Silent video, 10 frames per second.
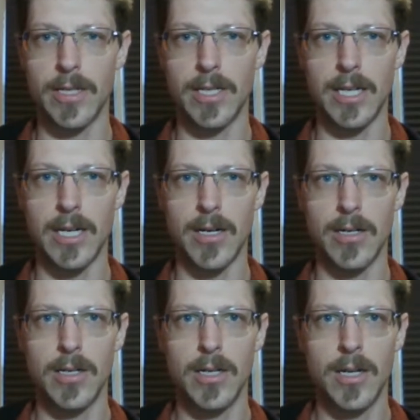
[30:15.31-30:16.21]
And
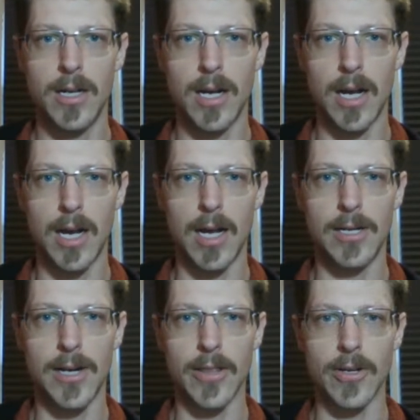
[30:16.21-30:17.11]
here,
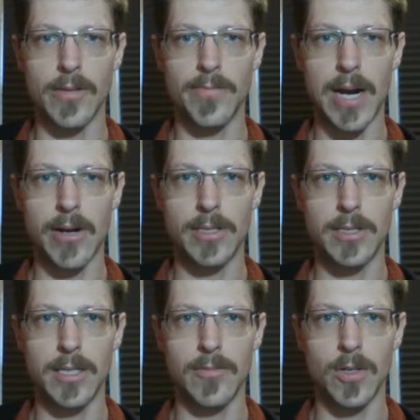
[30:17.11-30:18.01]
another
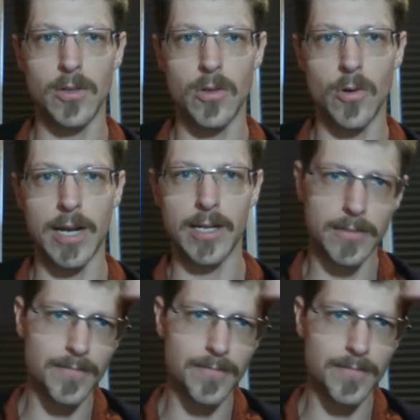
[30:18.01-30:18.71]
comparison real quick.